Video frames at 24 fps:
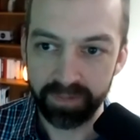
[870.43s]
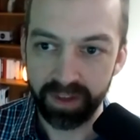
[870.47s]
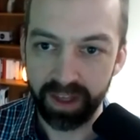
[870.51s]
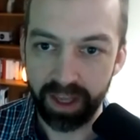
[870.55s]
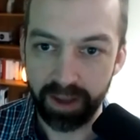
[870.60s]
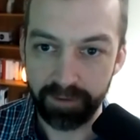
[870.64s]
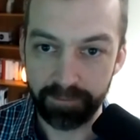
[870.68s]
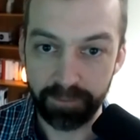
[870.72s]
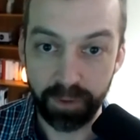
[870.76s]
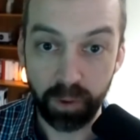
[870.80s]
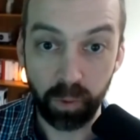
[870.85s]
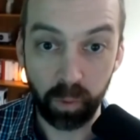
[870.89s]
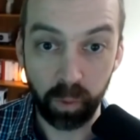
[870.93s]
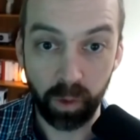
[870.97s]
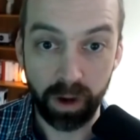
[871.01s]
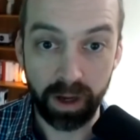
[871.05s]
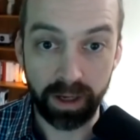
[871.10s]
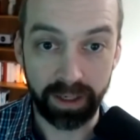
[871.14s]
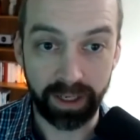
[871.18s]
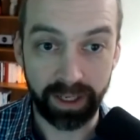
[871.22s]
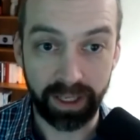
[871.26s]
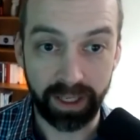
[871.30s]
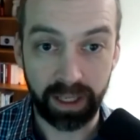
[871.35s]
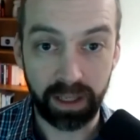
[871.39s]
if you
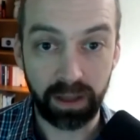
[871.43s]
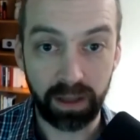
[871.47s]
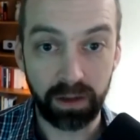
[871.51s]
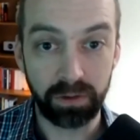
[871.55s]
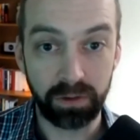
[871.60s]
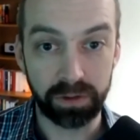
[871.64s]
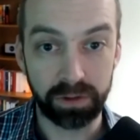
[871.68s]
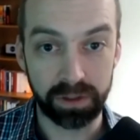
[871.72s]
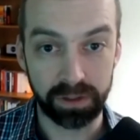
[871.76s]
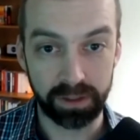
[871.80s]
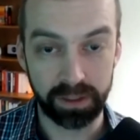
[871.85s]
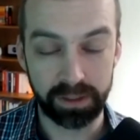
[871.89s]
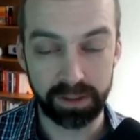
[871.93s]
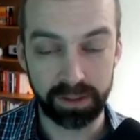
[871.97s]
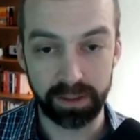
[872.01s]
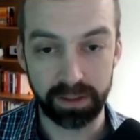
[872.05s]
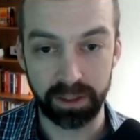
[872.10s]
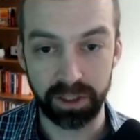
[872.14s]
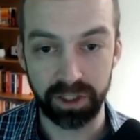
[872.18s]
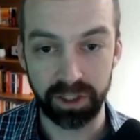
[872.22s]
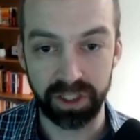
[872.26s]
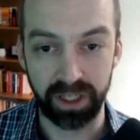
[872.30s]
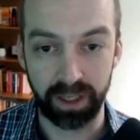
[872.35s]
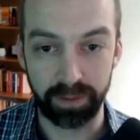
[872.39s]
want huge
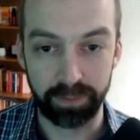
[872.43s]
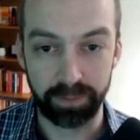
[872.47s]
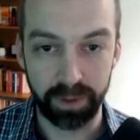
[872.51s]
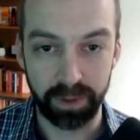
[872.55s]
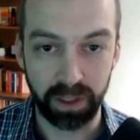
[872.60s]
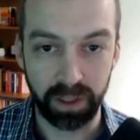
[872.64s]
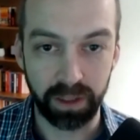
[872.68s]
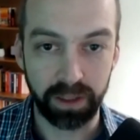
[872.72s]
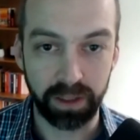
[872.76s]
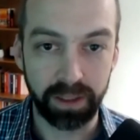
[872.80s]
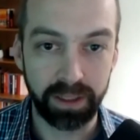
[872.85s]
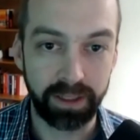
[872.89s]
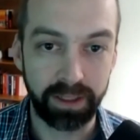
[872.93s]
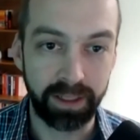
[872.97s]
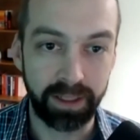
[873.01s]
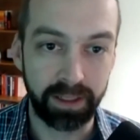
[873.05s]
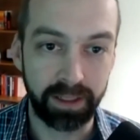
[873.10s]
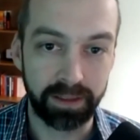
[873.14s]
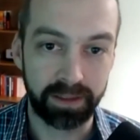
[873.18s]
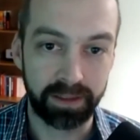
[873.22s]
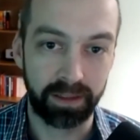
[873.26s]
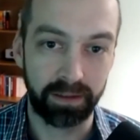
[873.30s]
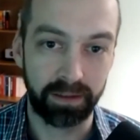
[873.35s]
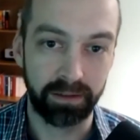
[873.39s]
listenership, you're going to need
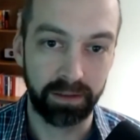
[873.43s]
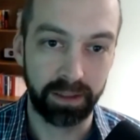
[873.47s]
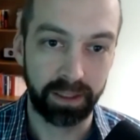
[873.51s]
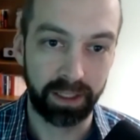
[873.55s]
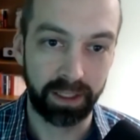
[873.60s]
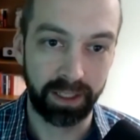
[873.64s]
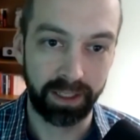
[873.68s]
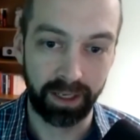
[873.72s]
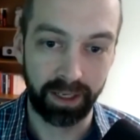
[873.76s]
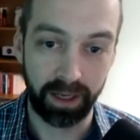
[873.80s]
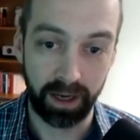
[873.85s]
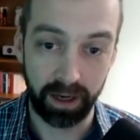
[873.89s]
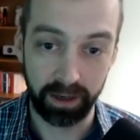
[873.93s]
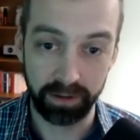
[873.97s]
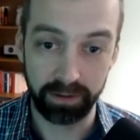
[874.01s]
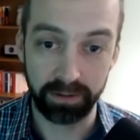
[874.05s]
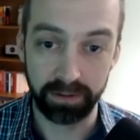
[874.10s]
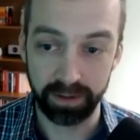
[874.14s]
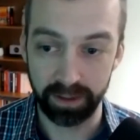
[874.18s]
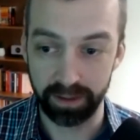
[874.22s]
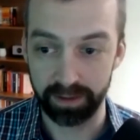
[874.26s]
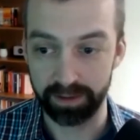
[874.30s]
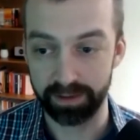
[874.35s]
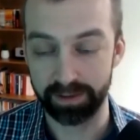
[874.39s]
to start looking at other
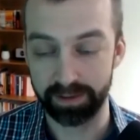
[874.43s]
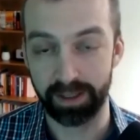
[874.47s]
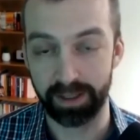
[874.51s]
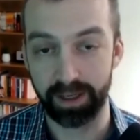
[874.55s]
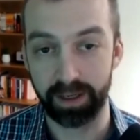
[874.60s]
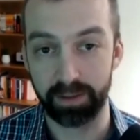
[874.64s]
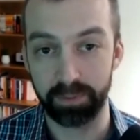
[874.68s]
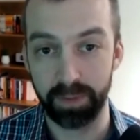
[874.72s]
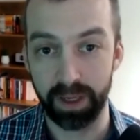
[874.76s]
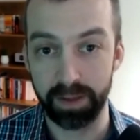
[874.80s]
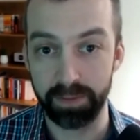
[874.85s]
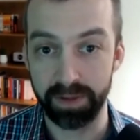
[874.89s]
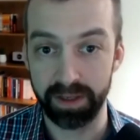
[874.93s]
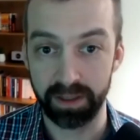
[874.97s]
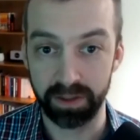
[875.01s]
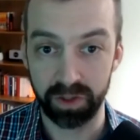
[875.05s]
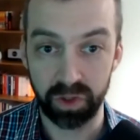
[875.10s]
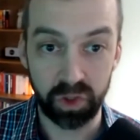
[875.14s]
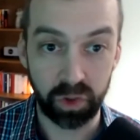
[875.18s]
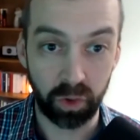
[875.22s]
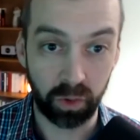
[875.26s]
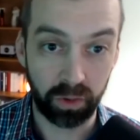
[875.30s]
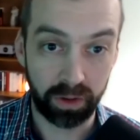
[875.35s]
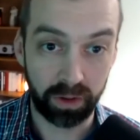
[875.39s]
things, like maybe a
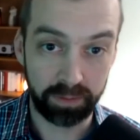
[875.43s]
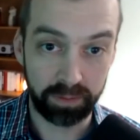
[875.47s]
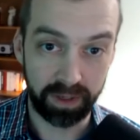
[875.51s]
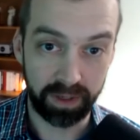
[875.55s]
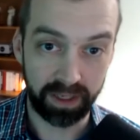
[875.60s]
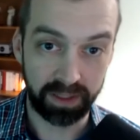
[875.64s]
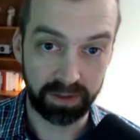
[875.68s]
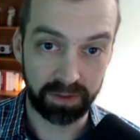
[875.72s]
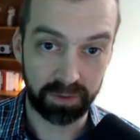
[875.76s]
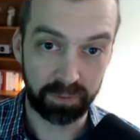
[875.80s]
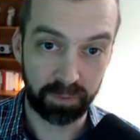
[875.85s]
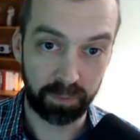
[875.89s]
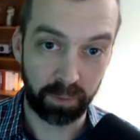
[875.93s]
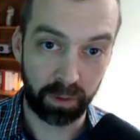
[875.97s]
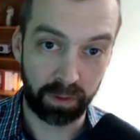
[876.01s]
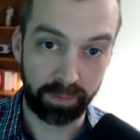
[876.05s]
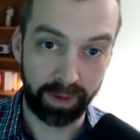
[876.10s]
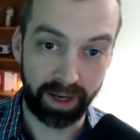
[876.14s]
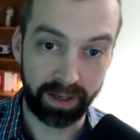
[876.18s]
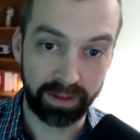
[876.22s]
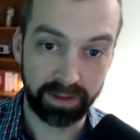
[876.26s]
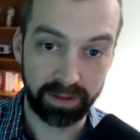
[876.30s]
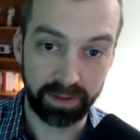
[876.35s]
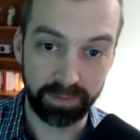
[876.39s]
story-based
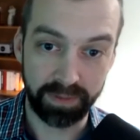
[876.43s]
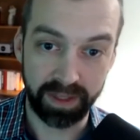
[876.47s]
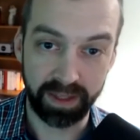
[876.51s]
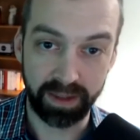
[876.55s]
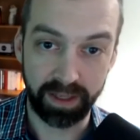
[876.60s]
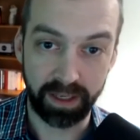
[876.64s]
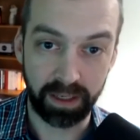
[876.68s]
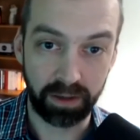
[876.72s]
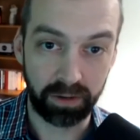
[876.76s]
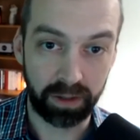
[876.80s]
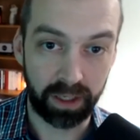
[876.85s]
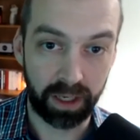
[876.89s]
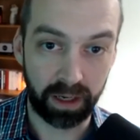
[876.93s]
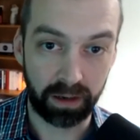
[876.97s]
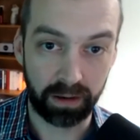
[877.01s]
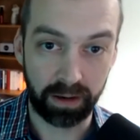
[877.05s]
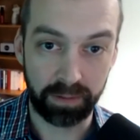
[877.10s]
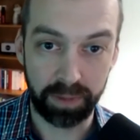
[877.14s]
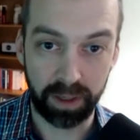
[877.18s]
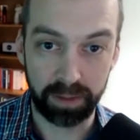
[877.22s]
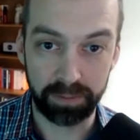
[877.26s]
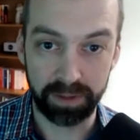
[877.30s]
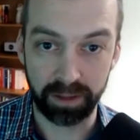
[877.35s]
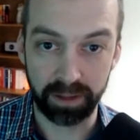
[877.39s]
format, something that you'd hear on
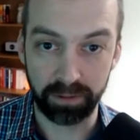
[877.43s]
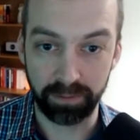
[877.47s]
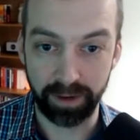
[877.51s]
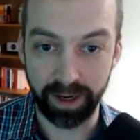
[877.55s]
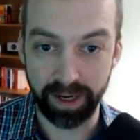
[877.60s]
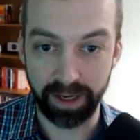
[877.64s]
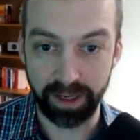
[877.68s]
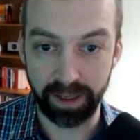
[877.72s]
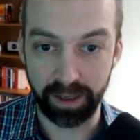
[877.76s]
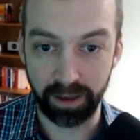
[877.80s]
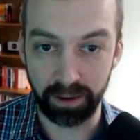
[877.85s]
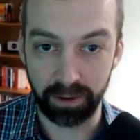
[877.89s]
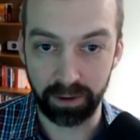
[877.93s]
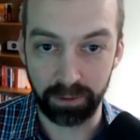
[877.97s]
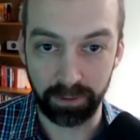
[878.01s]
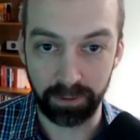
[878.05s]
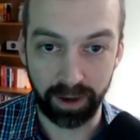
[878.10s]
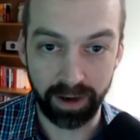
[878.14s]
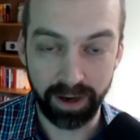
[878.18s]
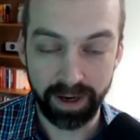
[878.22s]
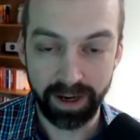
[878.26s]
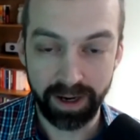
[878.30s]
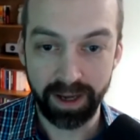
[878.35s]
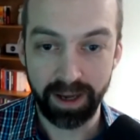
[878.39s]
public radio, or
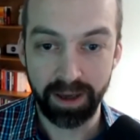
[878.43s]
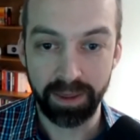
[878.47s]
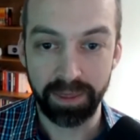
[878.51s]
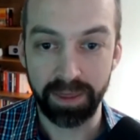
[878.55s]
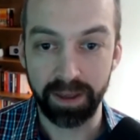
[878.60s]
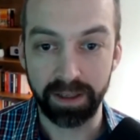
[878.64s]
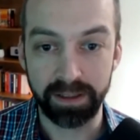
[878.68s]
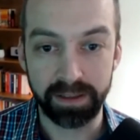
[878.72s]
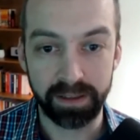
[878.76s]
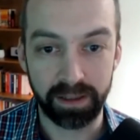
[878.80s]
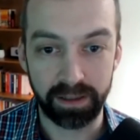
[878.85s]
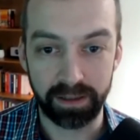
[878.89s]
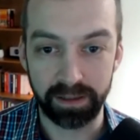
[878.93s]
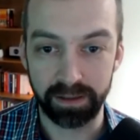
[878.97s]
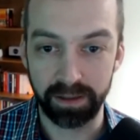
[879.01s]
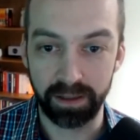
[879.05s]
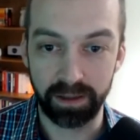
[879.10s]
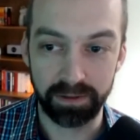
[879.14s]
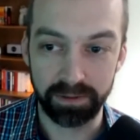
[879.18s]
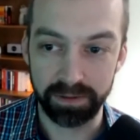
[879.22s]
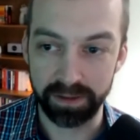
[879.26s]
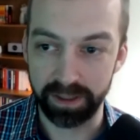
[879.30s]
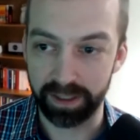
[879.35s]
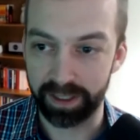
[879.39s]
things along
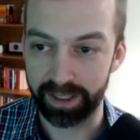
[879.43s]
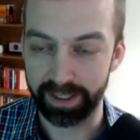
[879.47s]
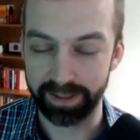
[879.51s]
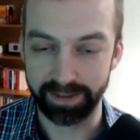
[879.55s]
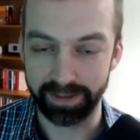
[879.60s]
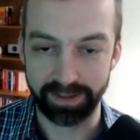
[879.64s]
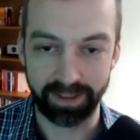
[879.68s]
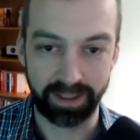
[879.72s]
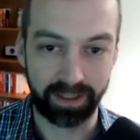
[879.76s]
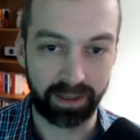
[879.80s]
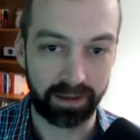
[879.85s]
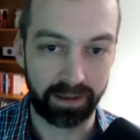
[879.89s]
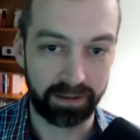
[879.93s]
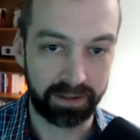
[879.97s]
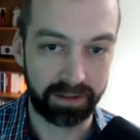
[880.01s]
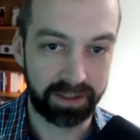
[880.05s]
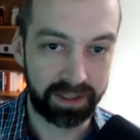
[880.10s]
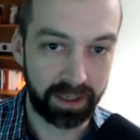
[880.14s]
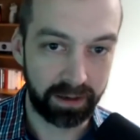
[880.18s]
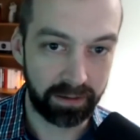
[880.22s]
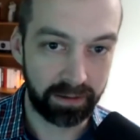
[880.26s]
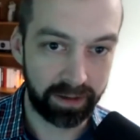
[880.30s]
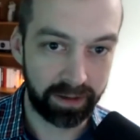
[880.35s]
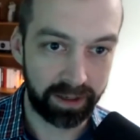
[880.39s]
those lines, like your
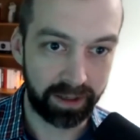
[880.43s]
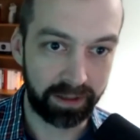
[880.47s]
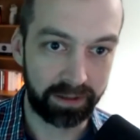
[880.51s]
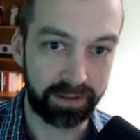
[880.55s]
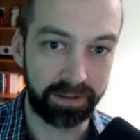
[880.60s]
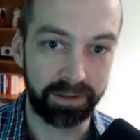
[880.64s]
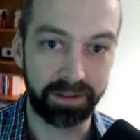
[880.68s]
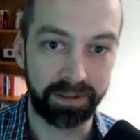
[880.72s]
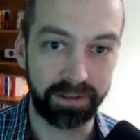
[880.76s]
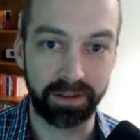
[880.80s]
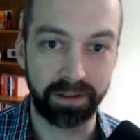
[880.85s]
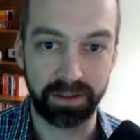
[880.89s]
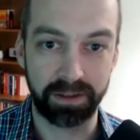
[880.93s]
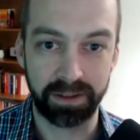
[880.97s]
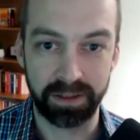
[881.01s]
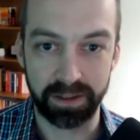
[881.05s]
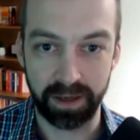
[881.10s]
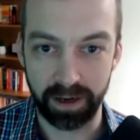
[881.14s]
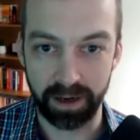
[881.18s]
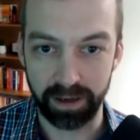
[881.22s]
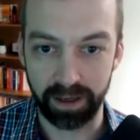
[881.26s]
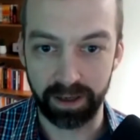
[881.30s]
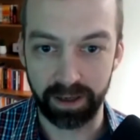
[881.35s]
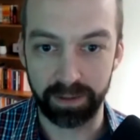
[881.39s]
serials or
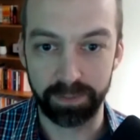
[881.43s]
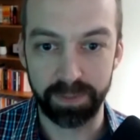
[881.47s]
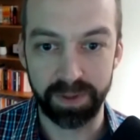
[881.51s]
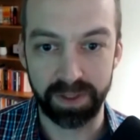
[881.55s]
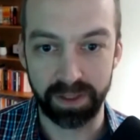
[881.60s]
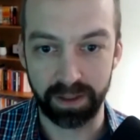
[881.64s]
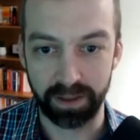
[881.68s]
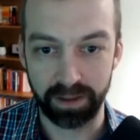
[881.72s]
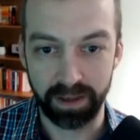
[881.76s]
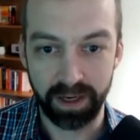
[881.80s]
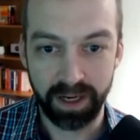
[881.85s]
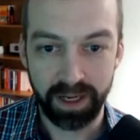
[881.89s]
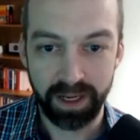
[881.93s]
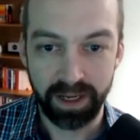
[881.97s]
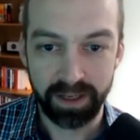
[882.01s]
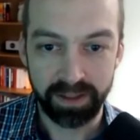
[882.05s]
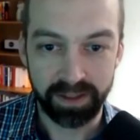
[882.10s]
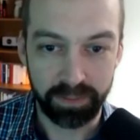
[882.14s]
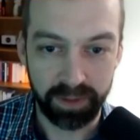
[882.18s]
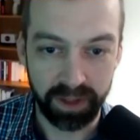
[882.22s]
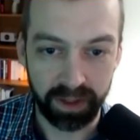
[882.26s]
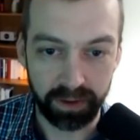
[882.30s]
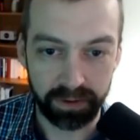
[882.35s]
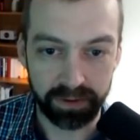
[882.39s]
startups or
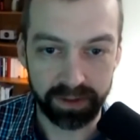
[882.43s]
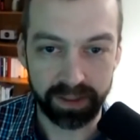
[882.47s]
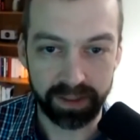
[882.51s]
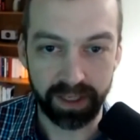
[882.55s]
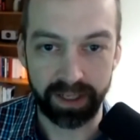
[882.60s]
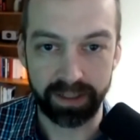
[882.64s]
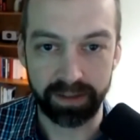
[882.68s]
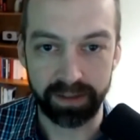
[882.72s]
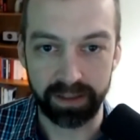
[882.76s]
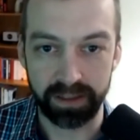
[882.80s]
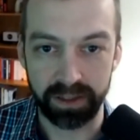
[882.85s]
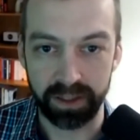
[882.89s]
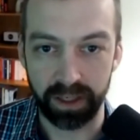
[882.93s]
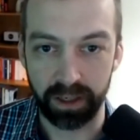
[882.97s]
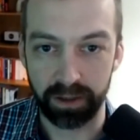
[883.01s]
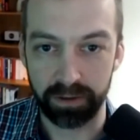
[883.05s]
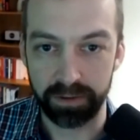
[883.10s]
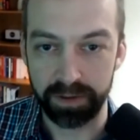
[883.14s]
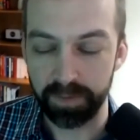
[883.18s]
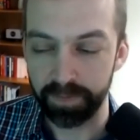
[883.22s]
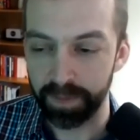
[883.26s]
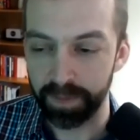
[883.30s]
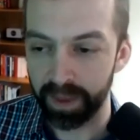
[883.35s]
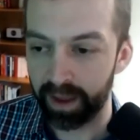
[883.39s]
some of those kinds of
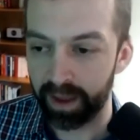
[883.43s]
shows.